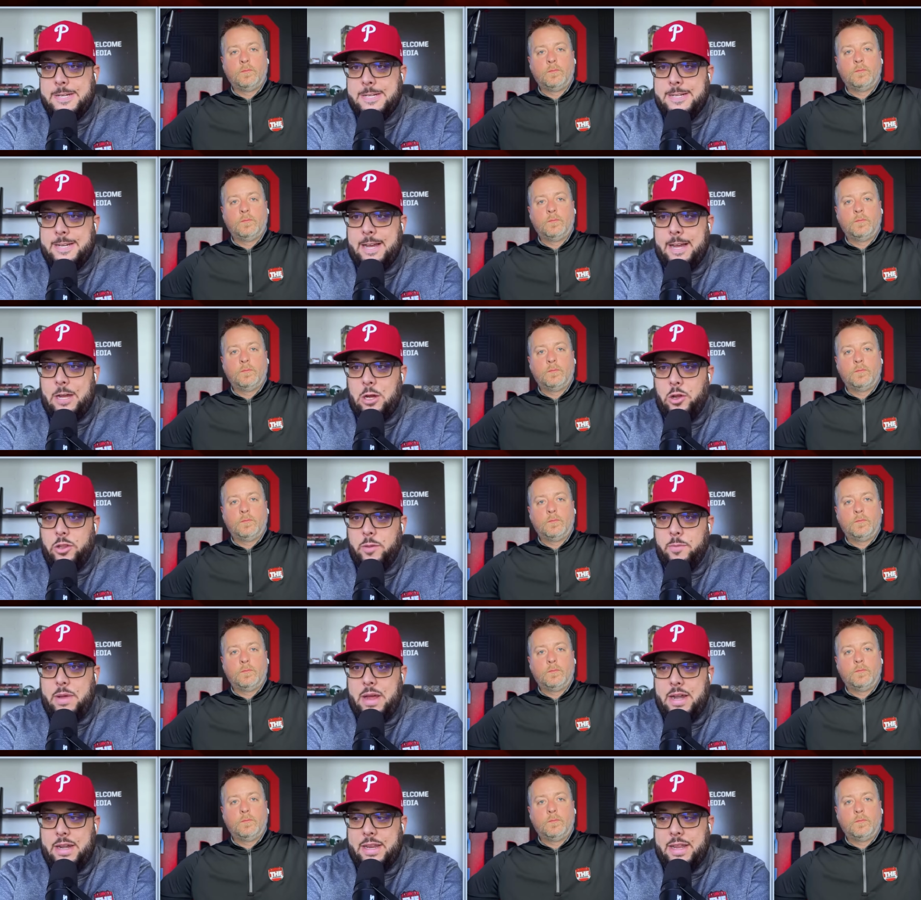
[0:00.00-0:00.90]
Speaker 1: uh, on the
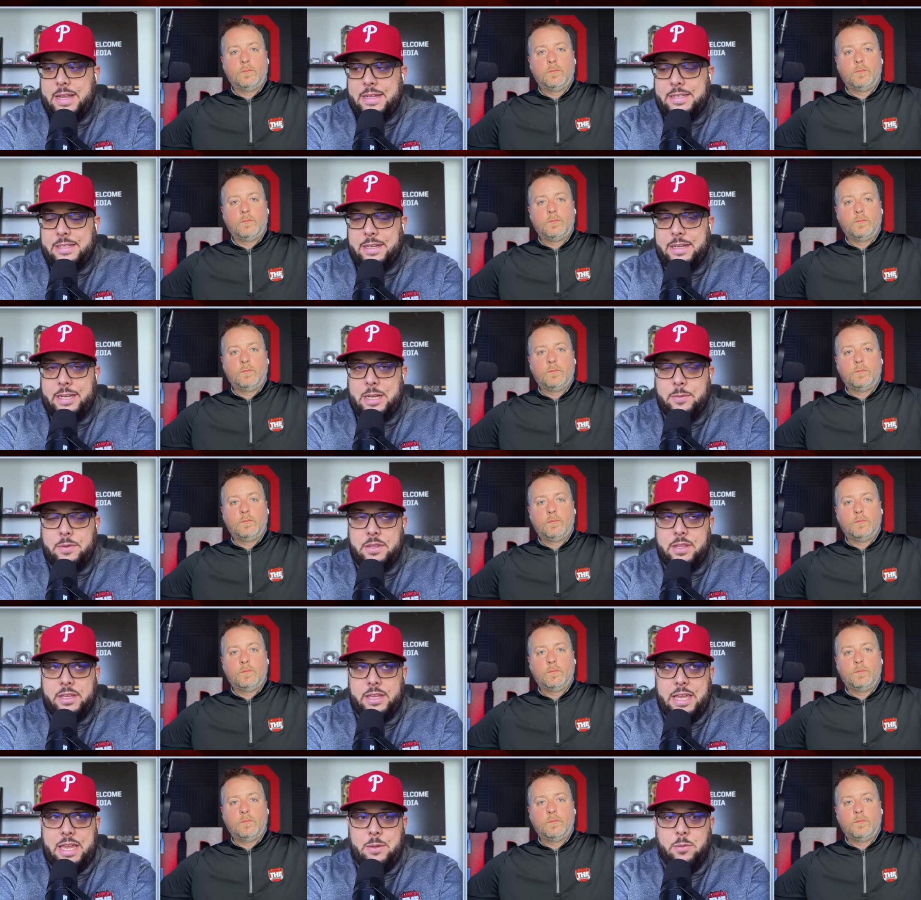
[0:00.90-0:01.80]
podcast leading up to
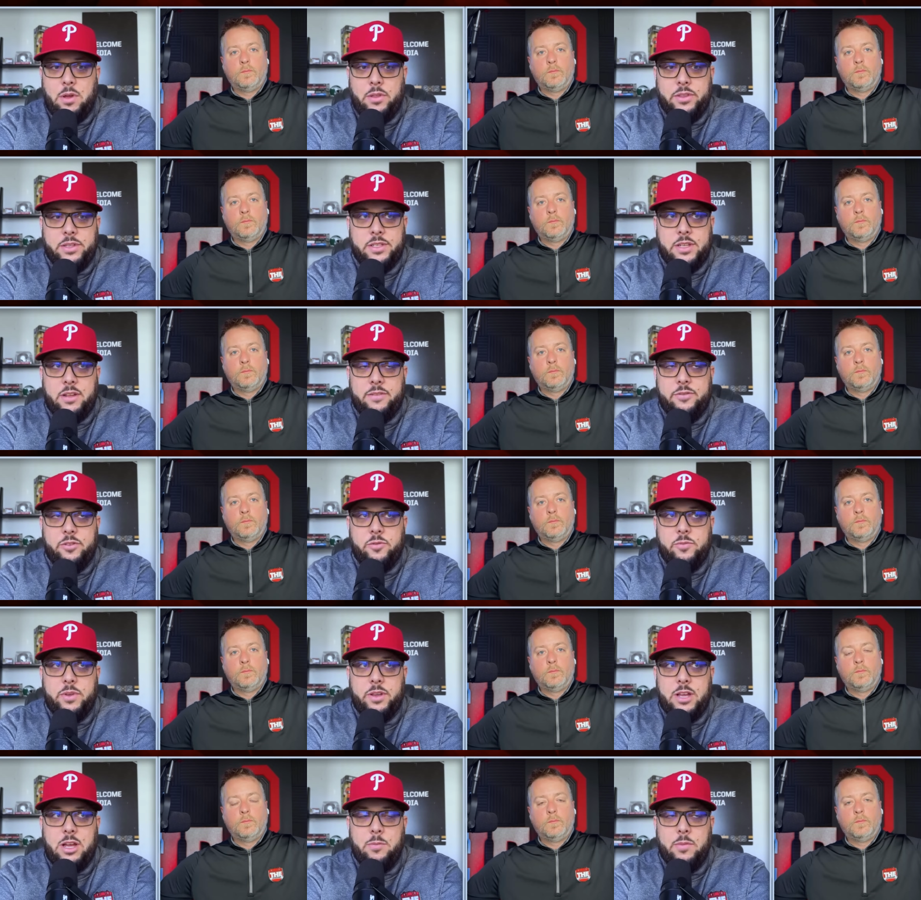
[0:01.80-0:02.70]
that game, all the stuff you've become